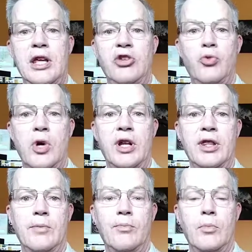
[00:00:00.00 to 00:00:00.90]
Each one
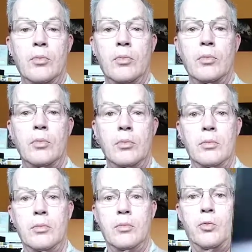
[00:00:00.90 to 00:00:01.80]
of the
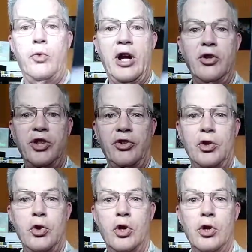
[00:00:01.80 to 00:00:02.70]
records has a
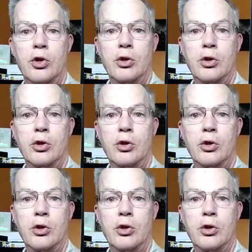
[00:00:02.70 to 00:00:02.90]
cool